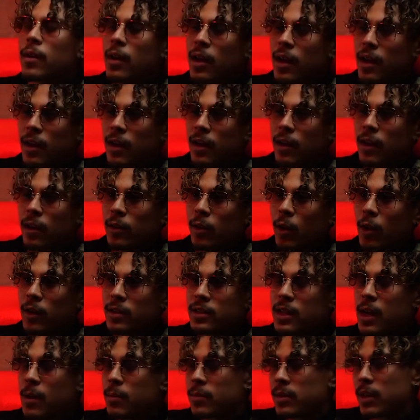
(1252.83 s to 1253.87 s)
And a lot of
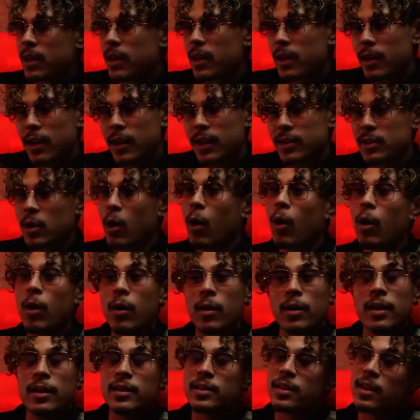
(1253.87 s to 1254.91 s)
times like it's hard.
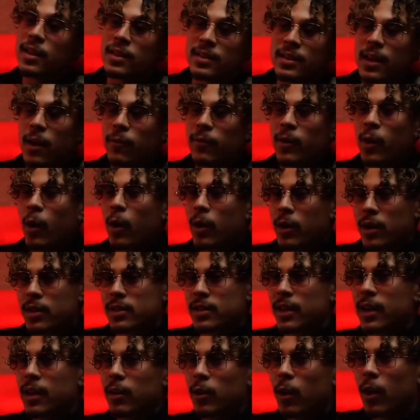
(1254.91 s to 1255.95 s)
It's definitely hard because
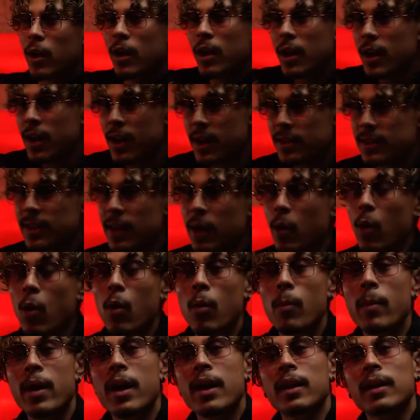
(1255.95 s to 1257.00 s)
like it's like, oh
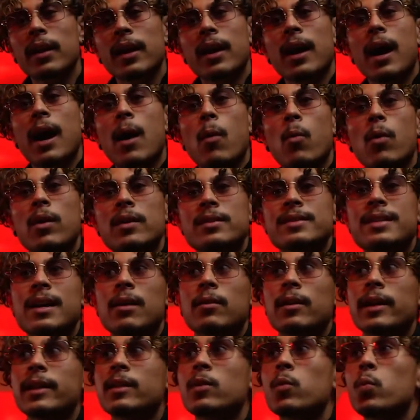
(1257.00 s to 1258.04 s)
man, like I want to sound
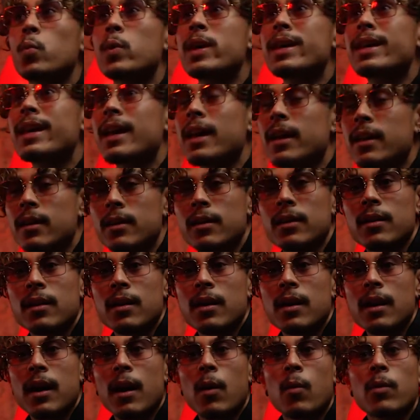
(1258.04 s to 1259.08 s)
like The Weeknd.
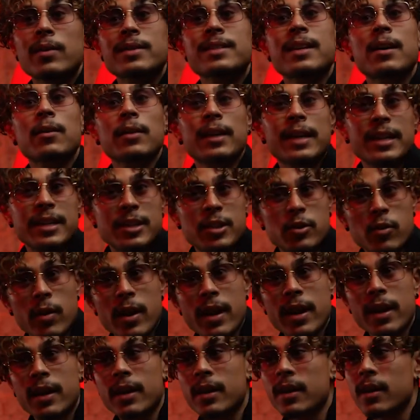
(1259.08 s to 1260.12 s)
I want to sound like
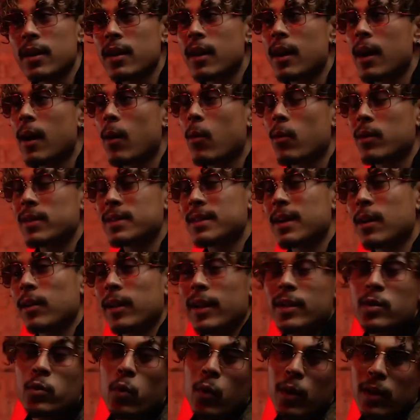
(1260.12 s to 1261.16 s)
Drake. I want to sound
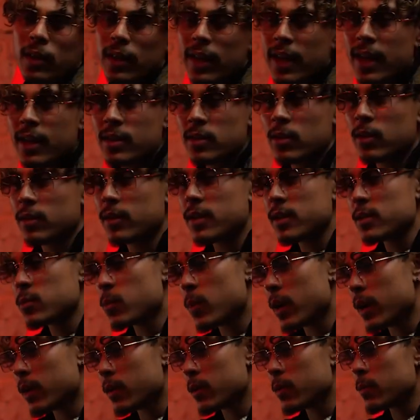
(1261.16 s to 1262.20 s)
like Tory Lanez on this
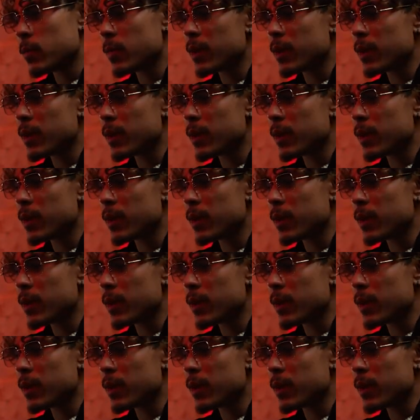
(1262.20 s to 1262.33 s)
record.